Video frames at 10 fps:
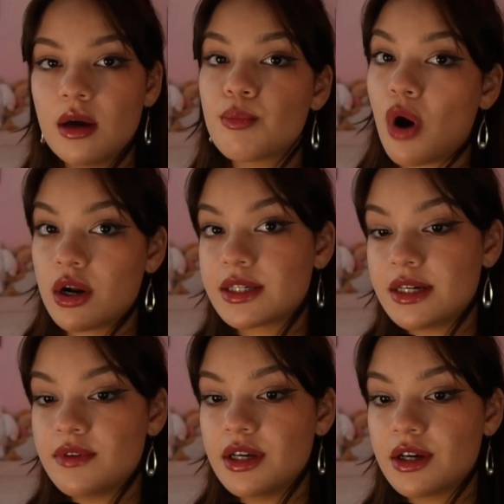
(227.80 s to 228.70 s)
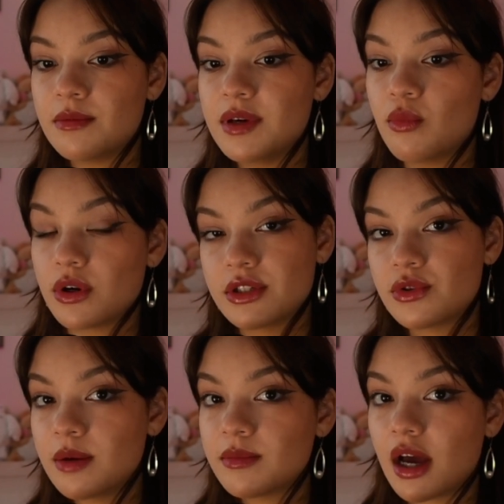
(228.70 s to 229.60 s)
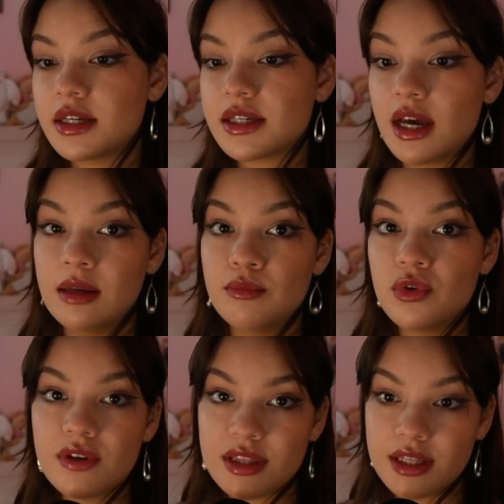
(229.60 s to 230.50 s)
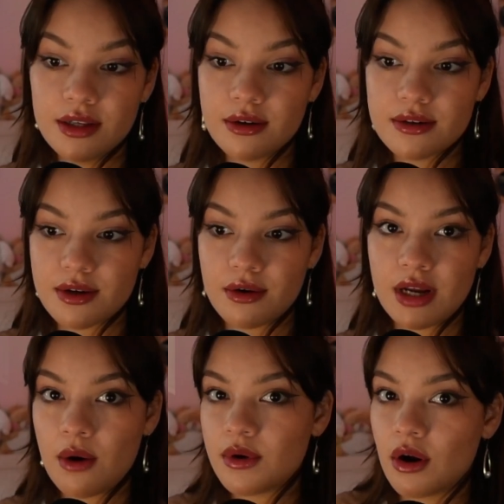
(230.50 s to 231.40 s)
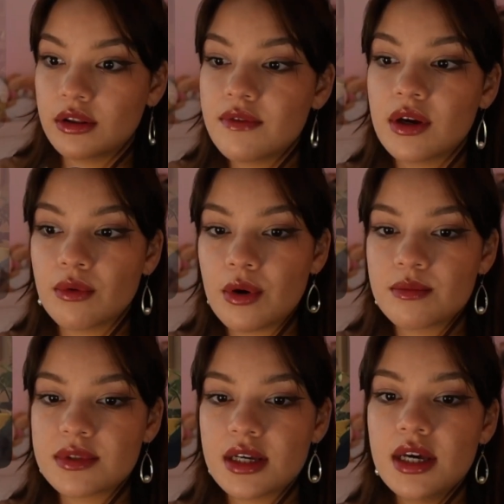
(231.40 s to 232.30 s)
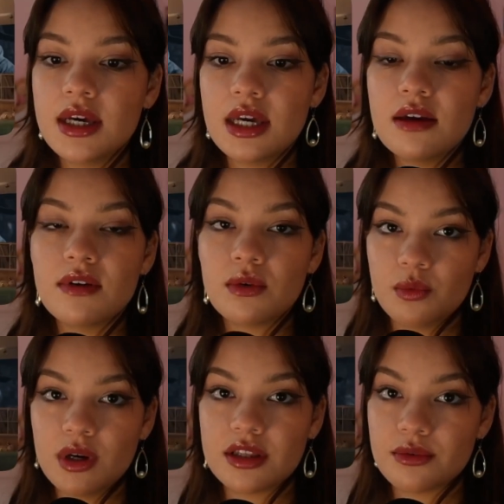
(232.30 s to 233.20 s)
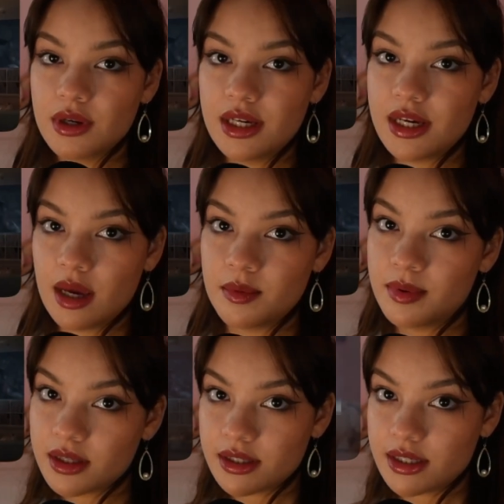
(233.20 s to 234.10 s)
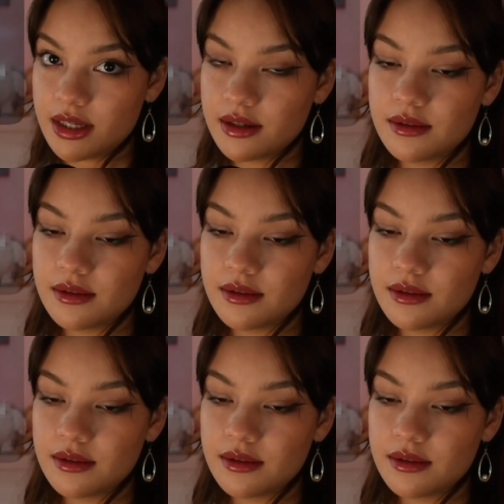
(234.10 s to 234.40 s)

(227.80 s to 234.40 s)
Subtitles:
Productivity could be more streamlined, and movie theaters are now in our living rooms, even with 3D capability.